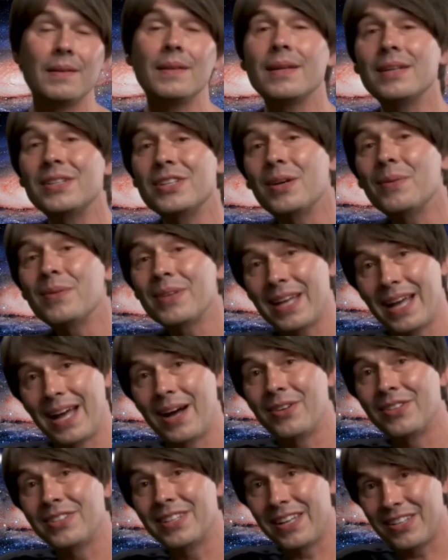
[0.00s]
Something
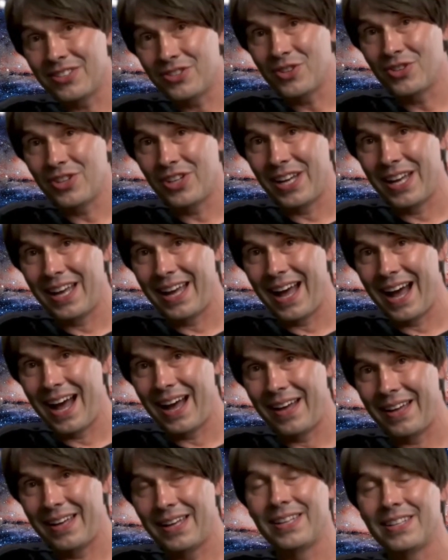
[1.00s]
else is nudging
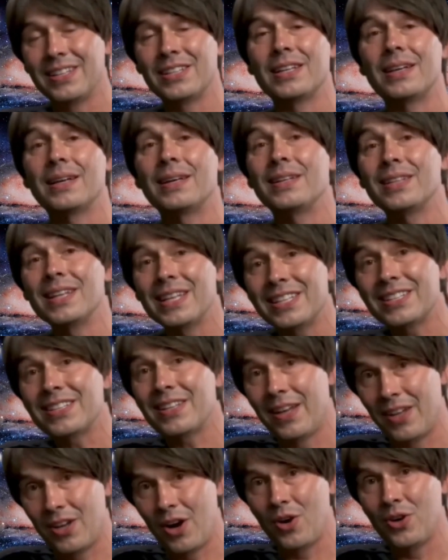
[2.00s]
ATLAS. This
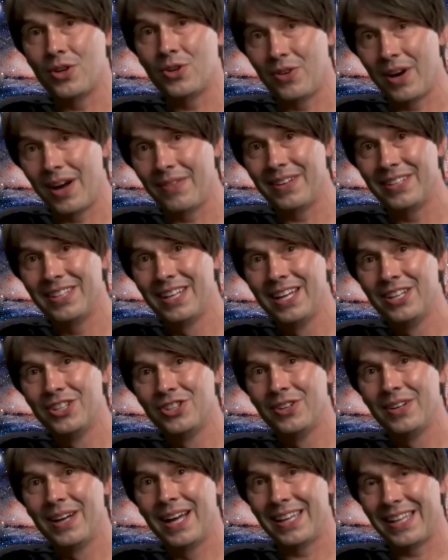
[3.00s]
non
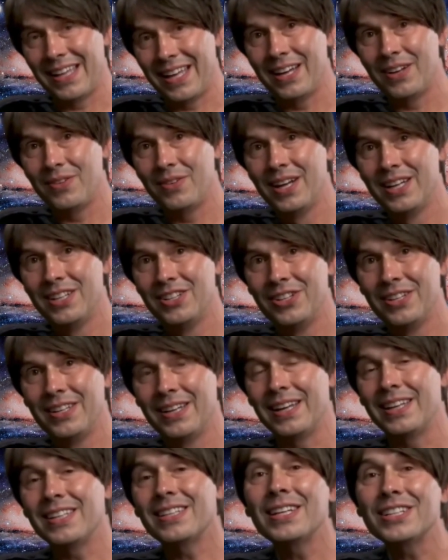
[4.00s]
gravitational acceleration
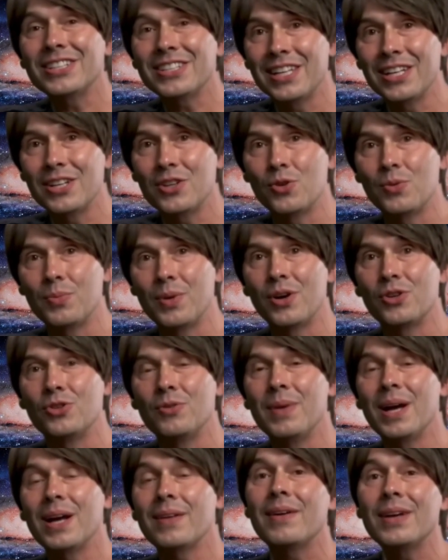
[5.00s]
is the single most
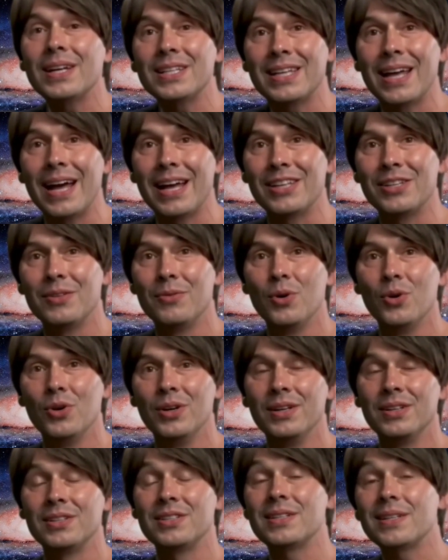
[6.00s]
baffling data
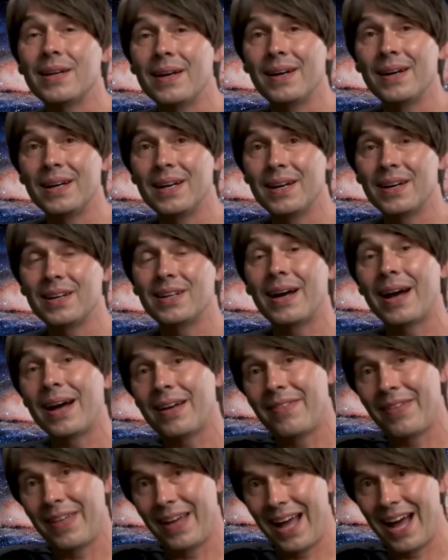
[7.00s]
point.
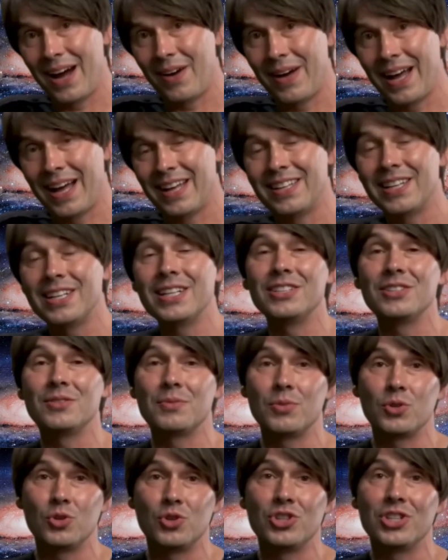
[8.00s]
If the outgassing
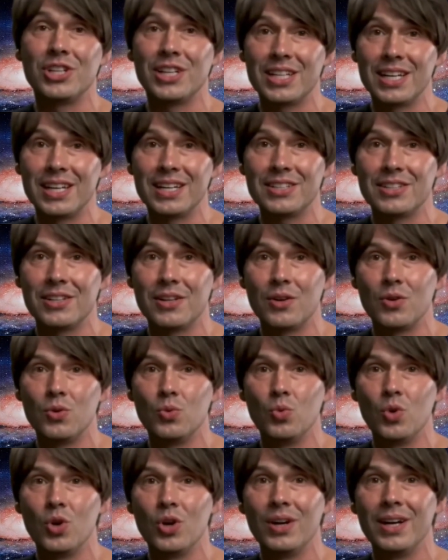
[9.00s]
isn't pushing it,
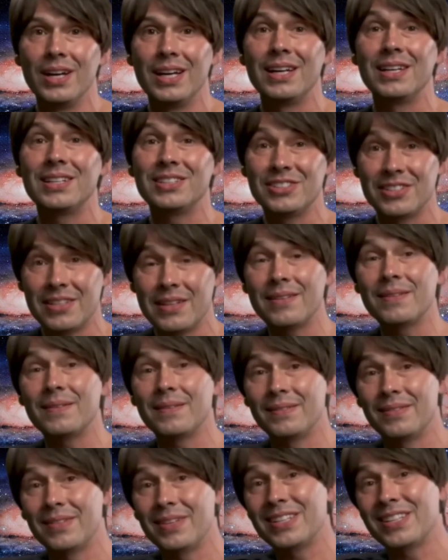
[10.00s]
what is?
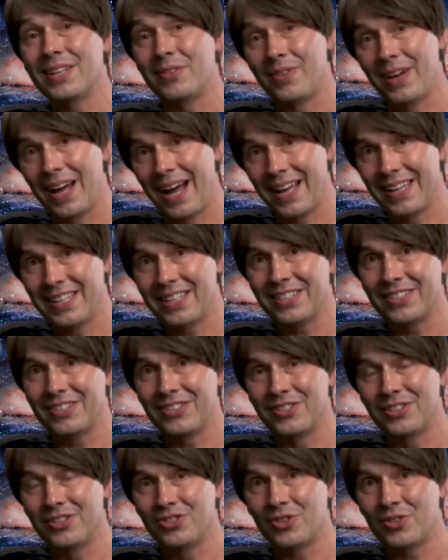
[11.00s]
Is it reacting to
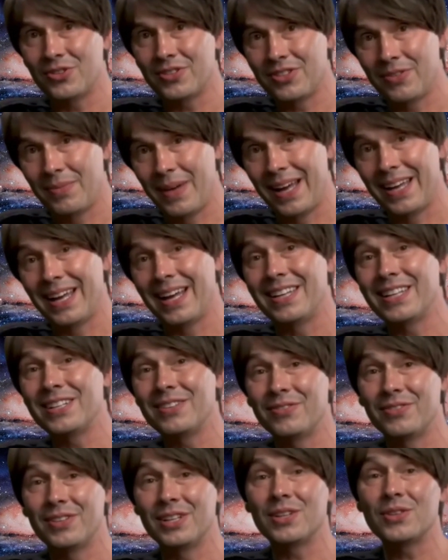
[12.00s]
the sun's magnetic
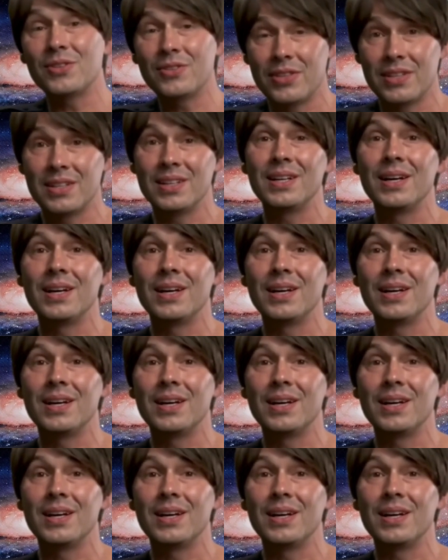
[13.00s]
field?